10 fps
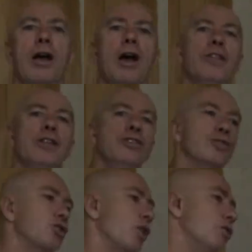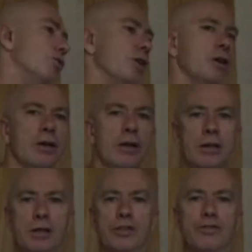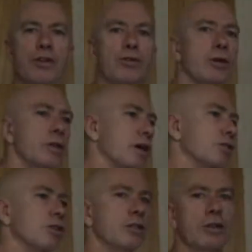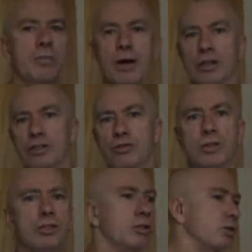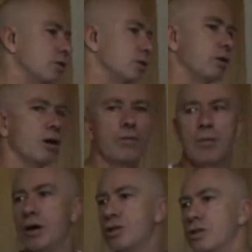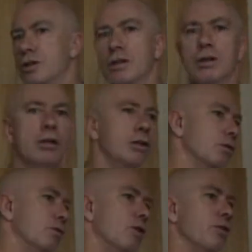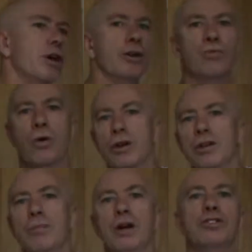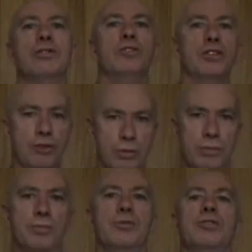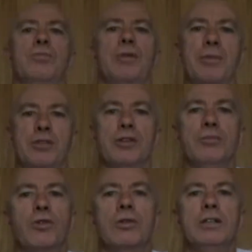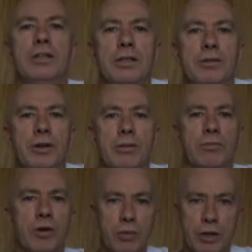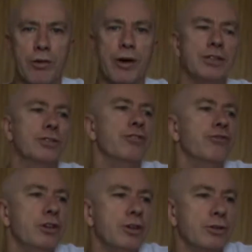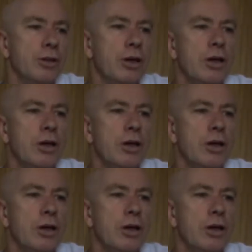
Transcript: And then your shoulder is following that, so that your back's twisting. You have a motion like that, a rocking motion, which you'll perhaps see more clearly when we go out into the field.